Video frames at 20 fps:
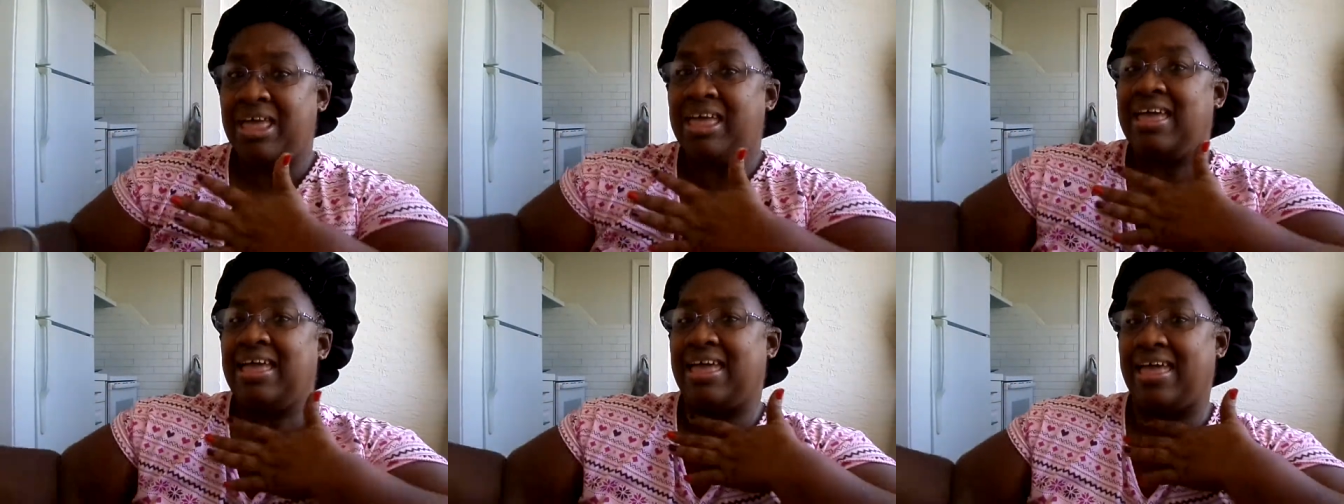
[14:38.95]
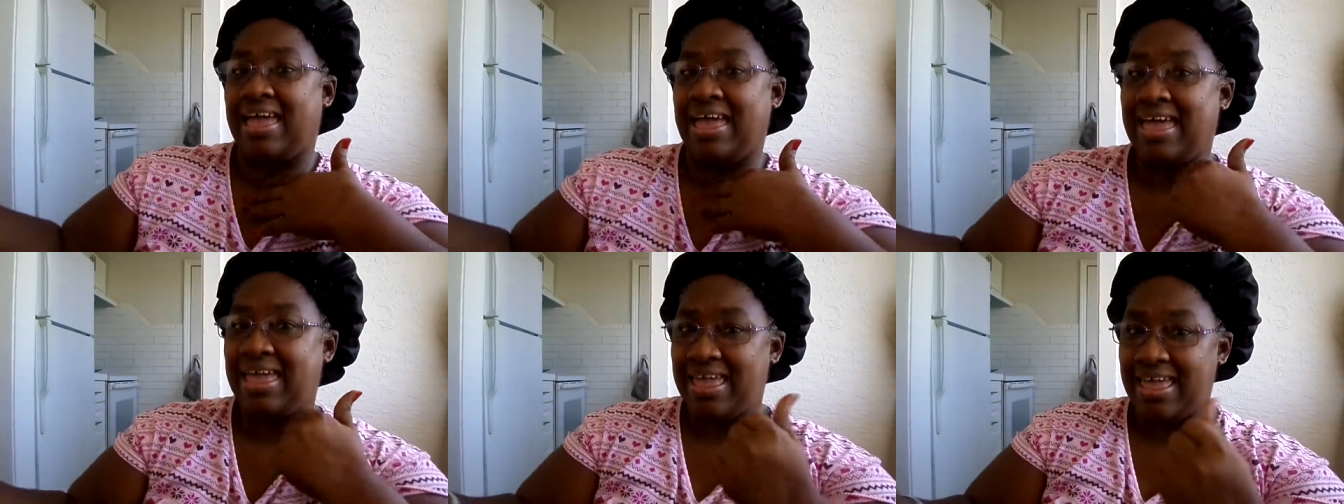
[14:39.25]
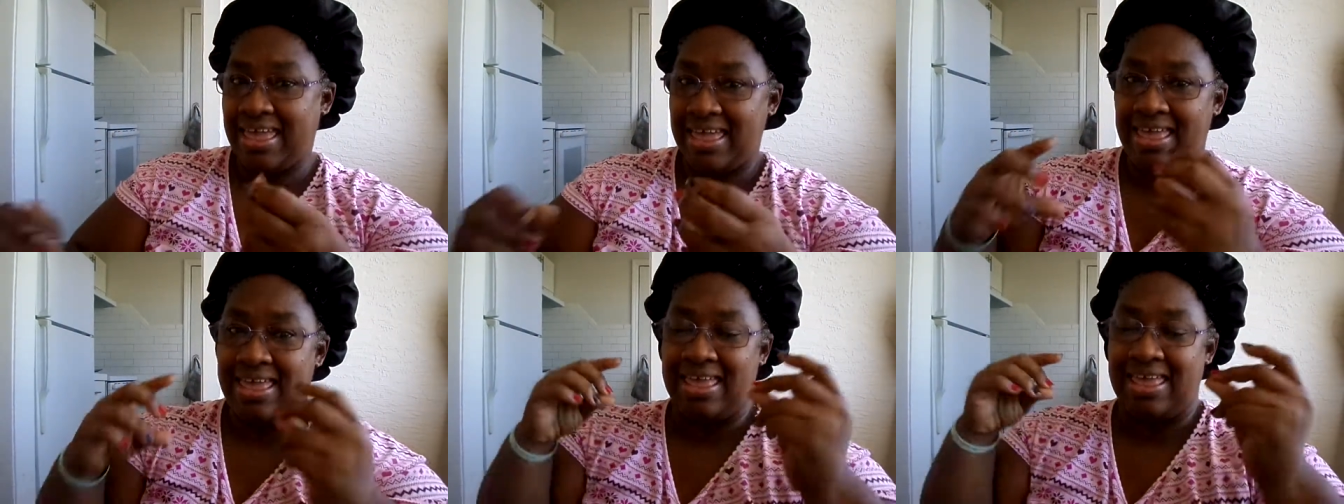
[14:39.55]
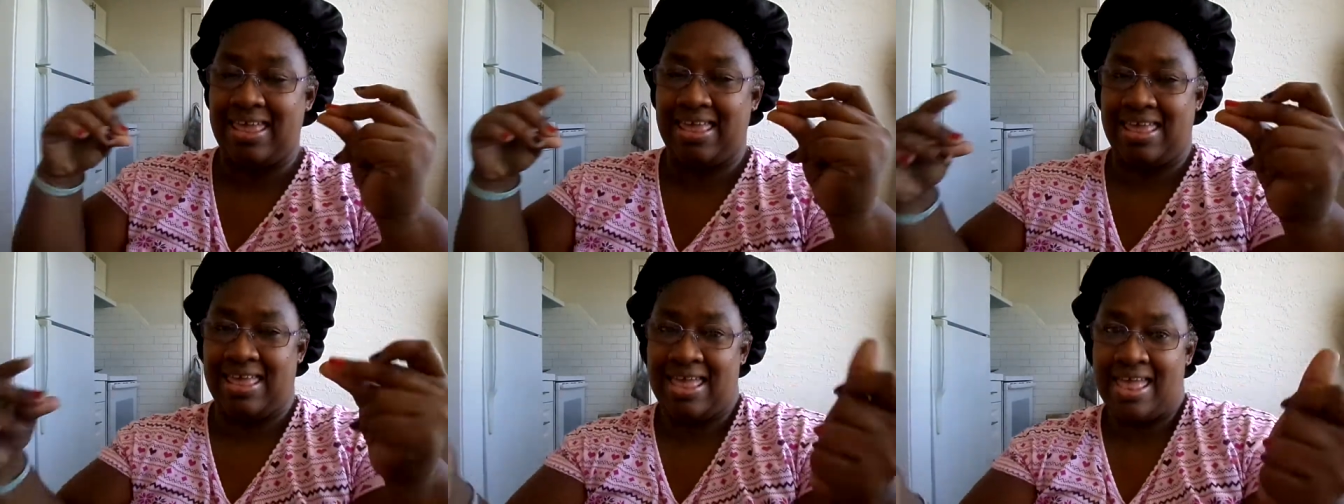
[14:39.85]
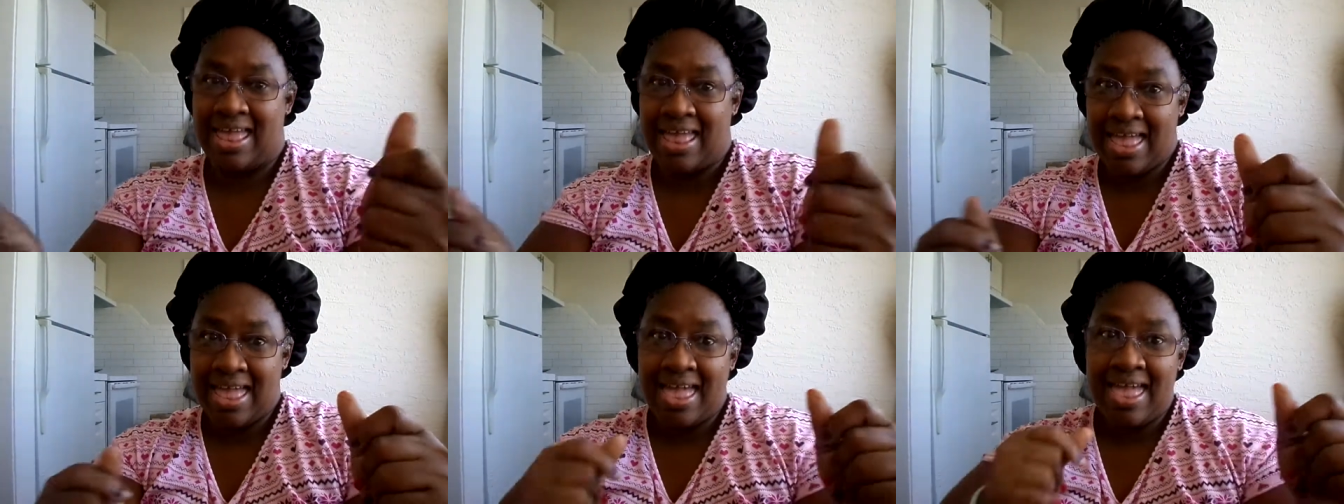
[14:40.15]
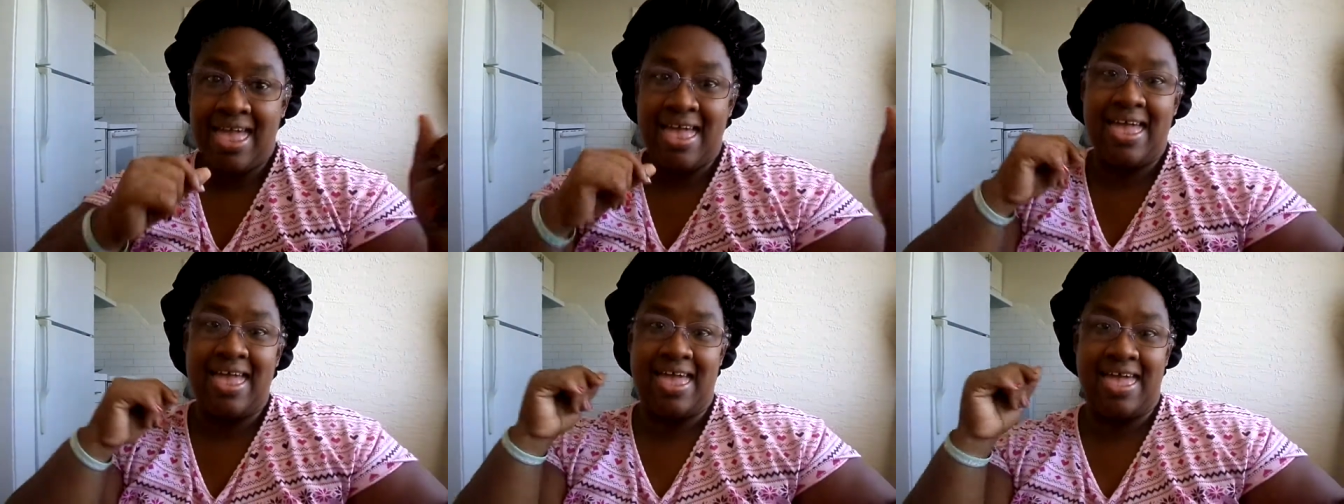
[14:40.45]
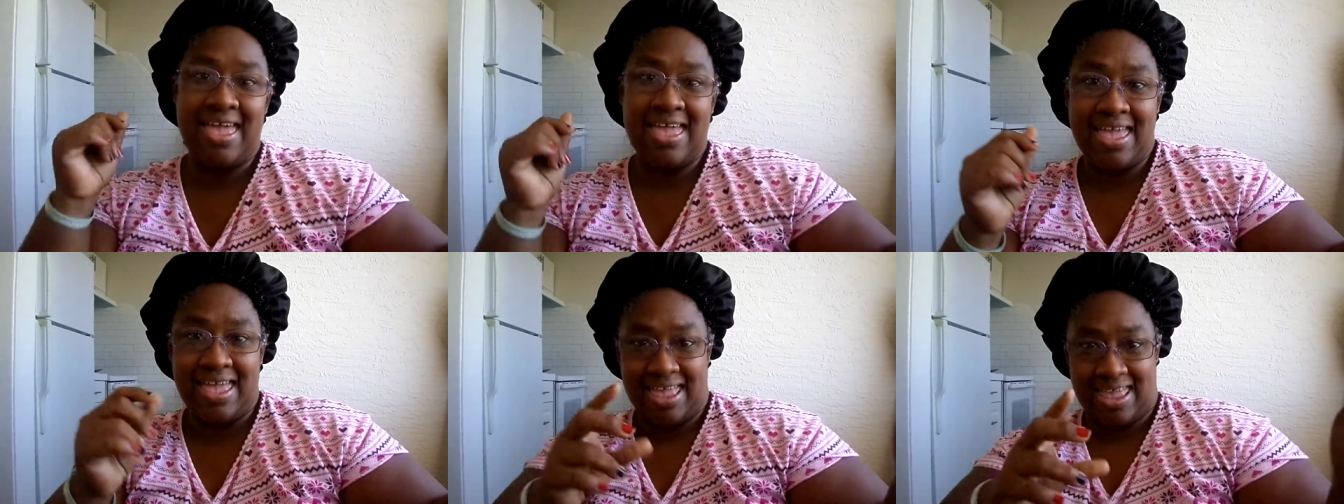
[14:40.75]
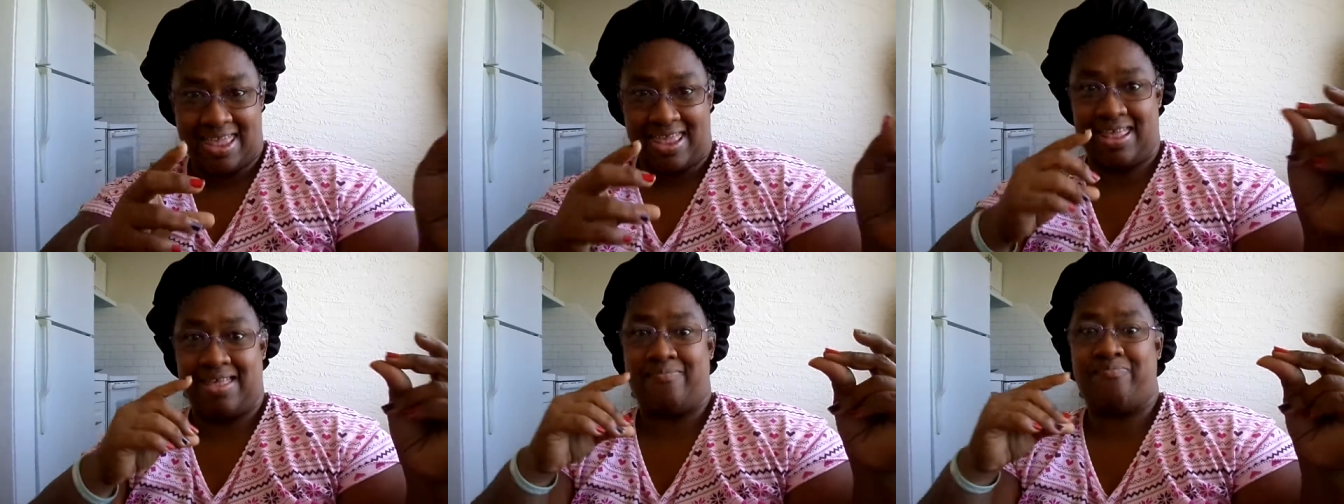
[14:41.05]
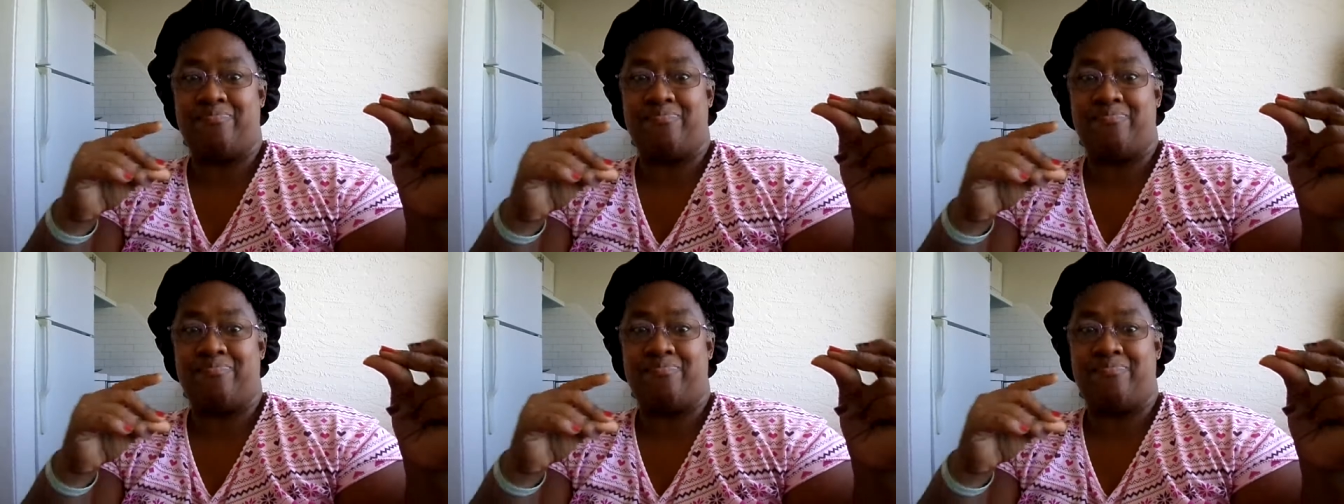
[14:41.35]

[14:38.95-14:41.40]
Hey, hey, hey,